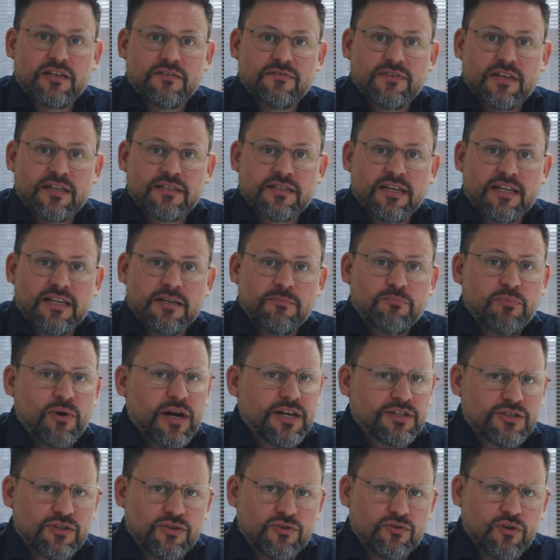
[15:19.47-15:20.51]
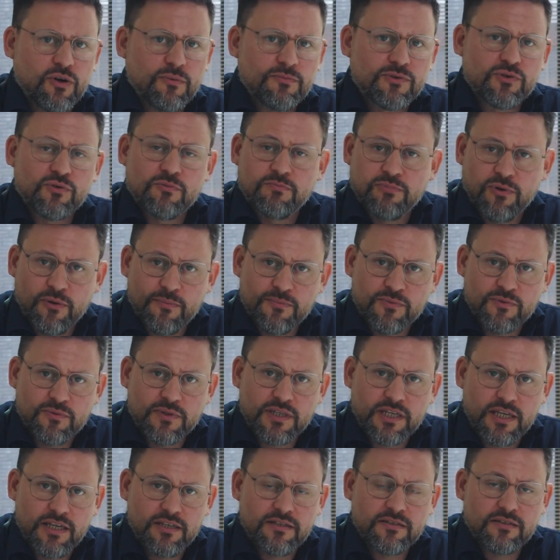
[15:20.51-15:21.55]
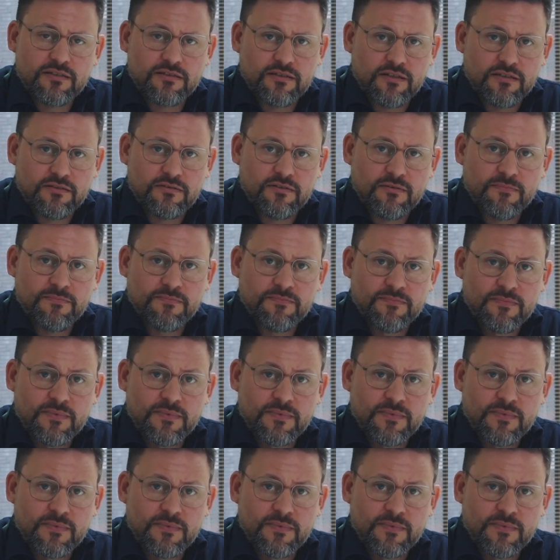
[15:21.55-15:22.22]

if there's any pressure drops or problems with the heating system.